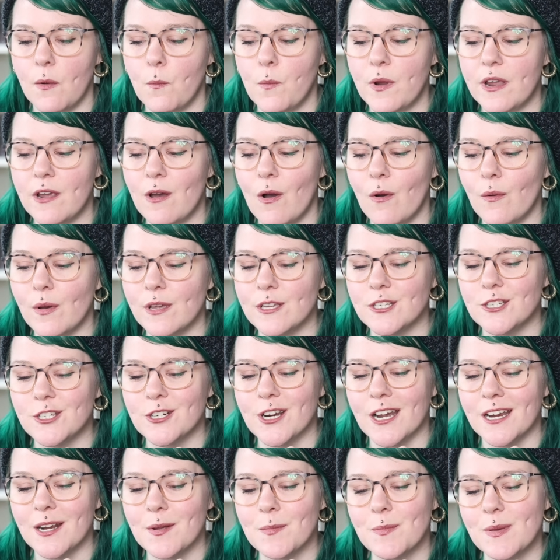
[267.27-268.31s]
we always
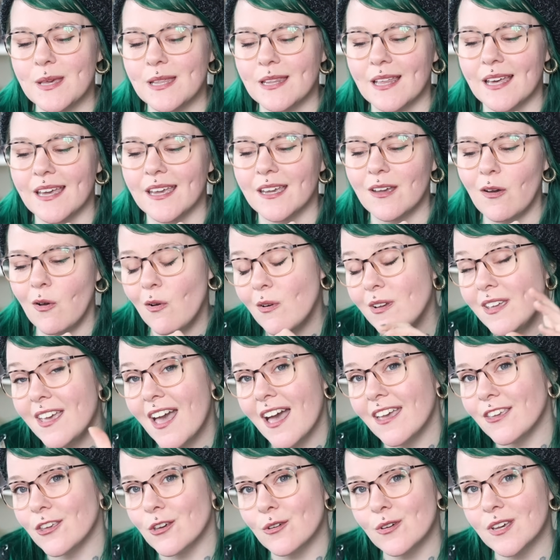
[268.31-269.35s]
try to be like,
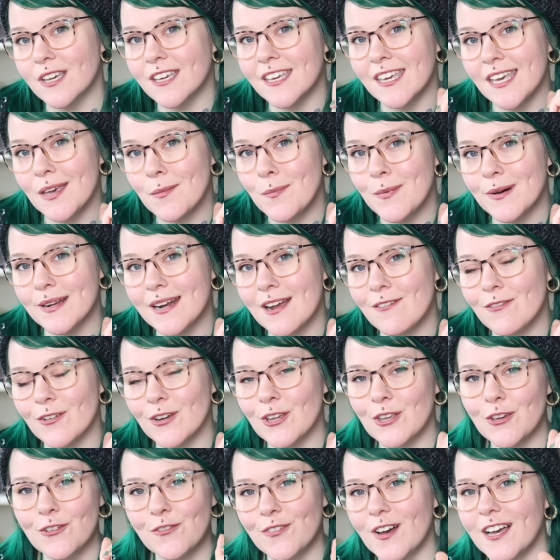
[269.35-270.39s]
oh yeah, you can keep whatever
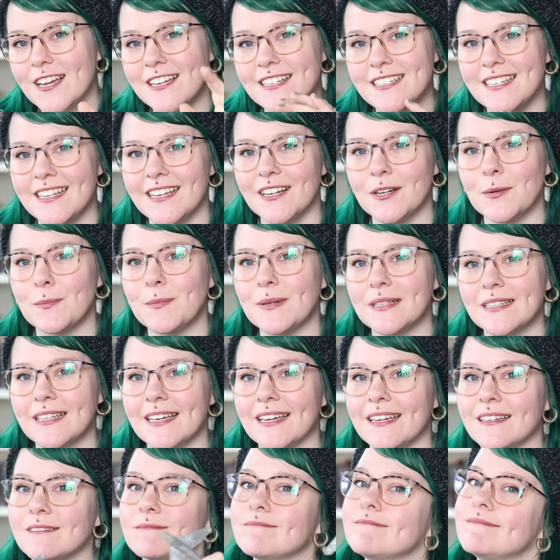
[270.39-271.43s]
you find here, but
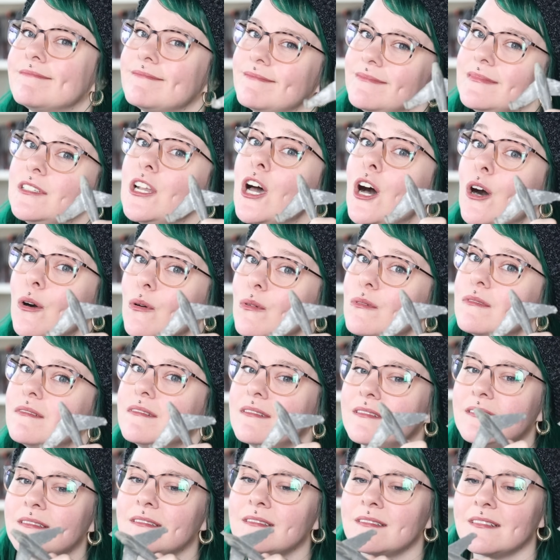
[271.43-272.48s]
like, no,
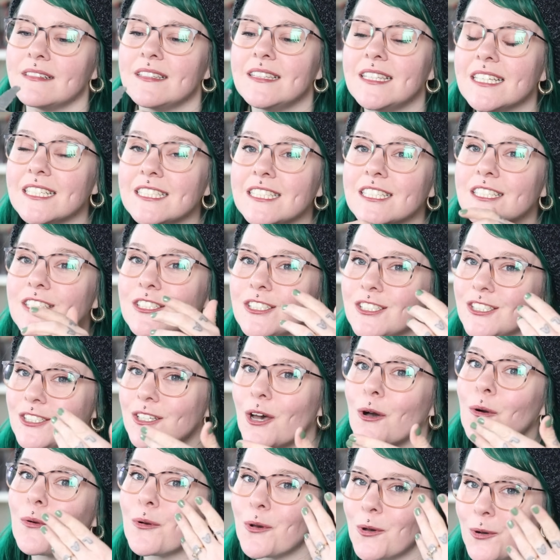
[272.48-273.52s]
this is
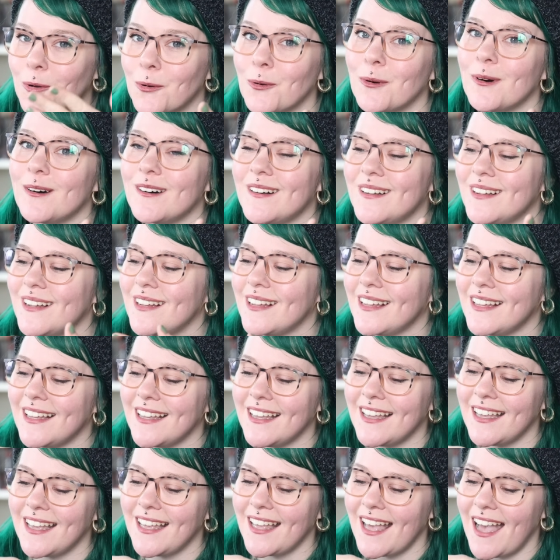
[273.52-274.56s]
so cool.
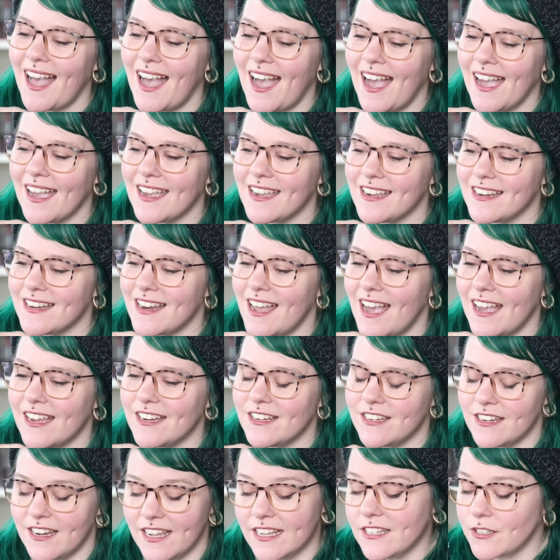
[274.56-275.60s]

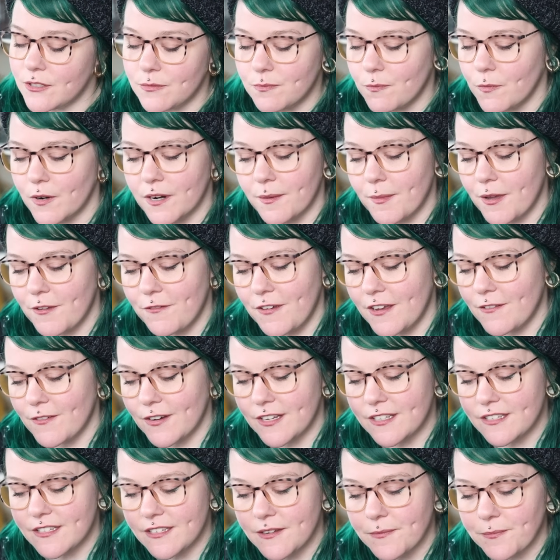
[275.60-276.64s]
It's one of my
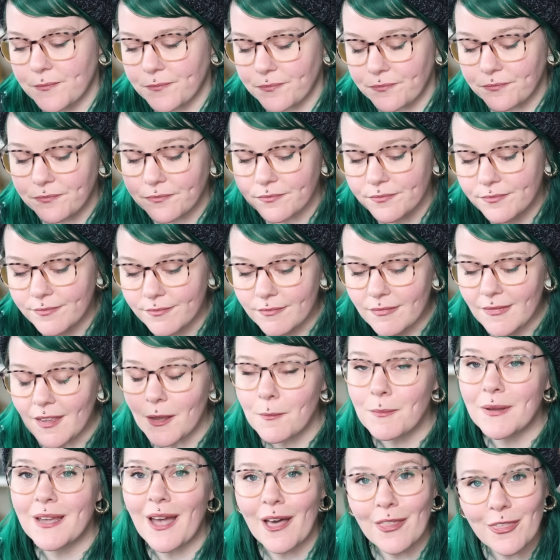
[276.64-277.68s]
favorites.
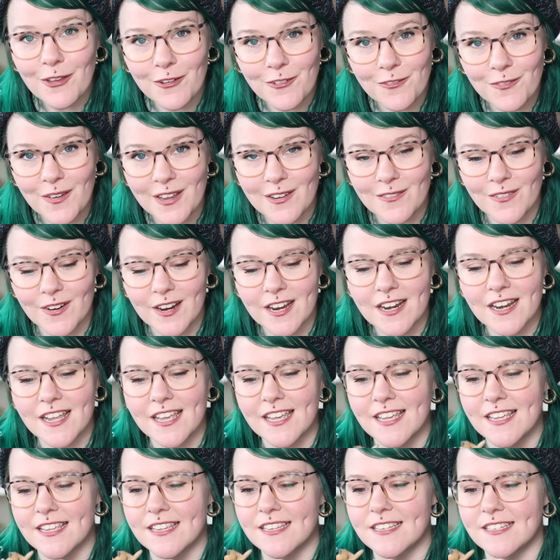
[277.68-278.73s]
My other favorite
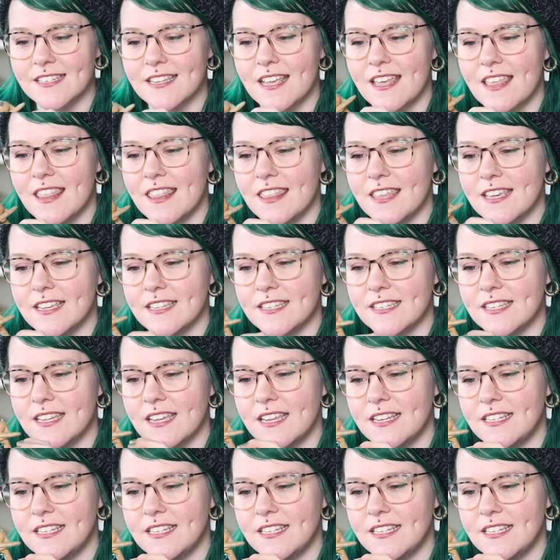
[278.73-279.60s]
is this